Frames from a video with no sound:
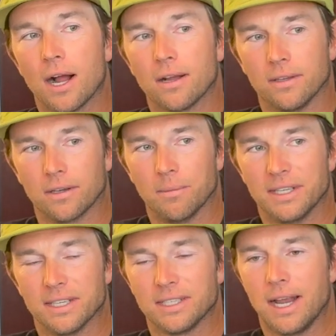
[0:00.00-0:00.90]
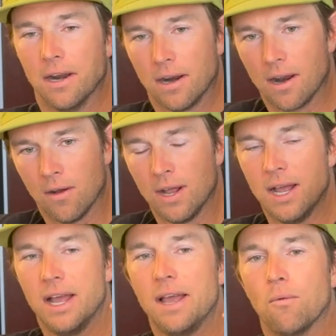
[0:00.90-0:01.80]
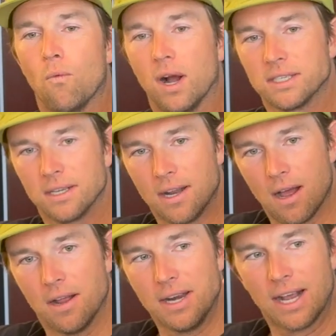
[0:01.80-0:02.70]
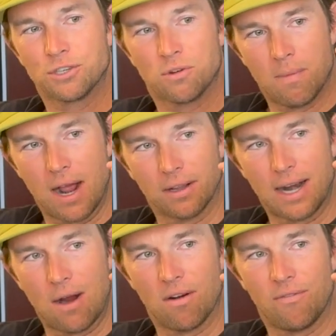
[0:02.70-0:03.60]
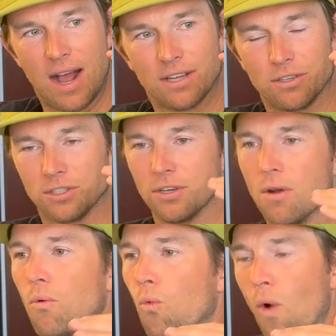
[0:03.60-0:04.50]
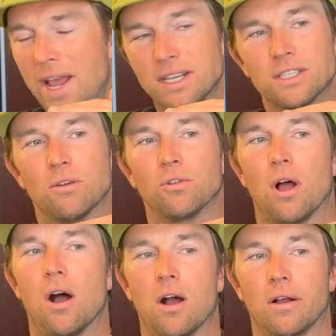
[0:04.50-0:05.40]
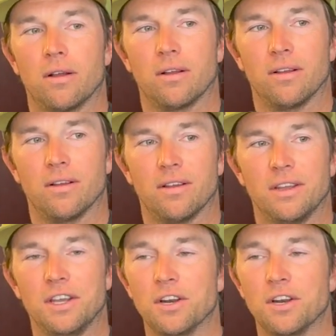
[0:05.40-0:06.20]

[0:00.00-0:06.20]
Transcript: a little bit to say, no, it wants an extra mile an hour faster. So don't wait so long. You